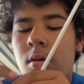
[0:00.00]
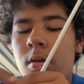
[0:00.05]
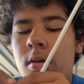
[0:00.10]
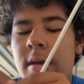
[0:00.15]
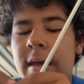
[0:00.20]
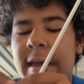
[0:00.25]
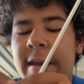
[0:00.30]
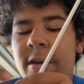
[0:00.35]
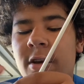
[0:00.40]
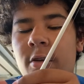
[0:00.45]

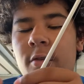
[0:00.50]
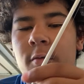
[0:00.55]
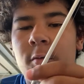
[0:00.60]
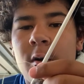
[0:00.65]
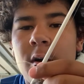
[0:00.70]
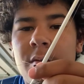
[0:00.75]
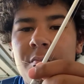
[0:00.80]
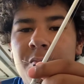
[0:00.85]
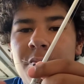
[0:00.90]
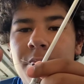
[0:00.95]
And you're
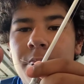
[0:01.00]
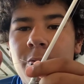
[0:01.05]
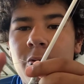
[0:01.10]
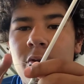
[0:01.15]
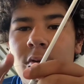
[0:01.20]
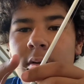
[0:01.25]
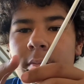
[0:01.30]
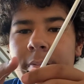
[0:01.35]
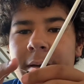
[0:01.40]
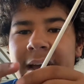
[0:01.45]
going to
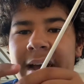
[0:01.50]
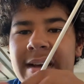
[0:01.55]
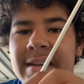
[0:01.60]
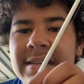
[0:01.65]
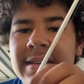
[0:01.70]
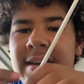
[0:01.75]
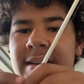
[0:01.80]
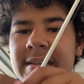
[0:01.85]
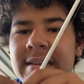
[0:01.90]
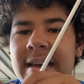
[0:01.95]
pull it past
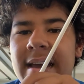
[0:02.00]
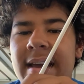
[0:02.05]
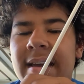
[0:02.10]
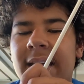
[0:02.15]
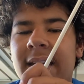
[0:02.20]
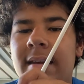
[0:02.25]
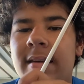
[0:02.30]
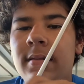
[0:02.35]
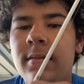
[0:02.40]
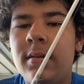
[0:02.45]
that tag
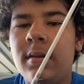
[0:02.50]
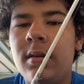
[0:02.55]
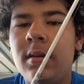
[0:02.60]
end.